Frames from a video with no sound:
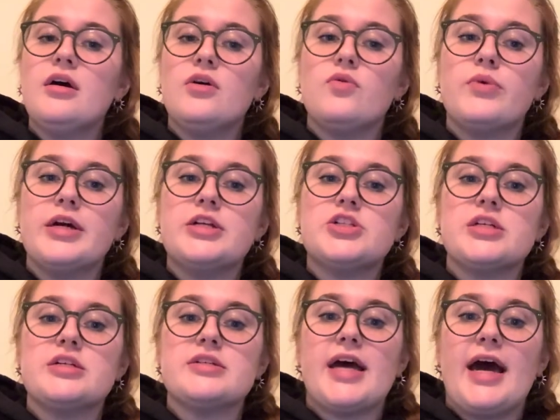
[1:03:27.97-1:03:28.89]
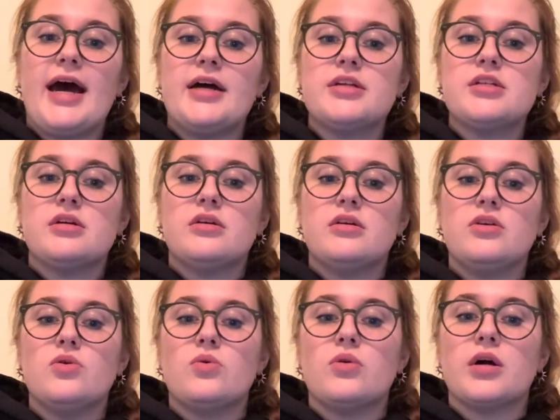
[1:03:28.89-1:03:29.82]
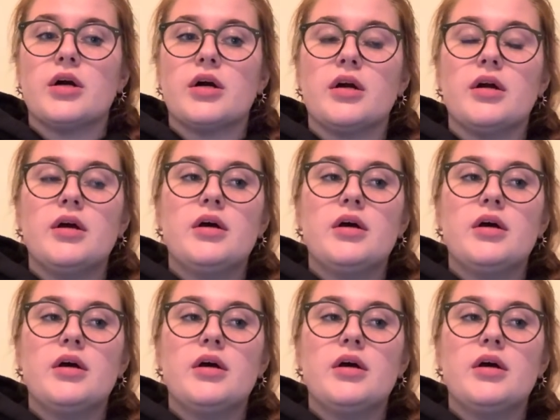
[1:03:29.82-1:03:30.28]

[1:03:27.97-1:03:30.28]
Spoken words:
which is at your,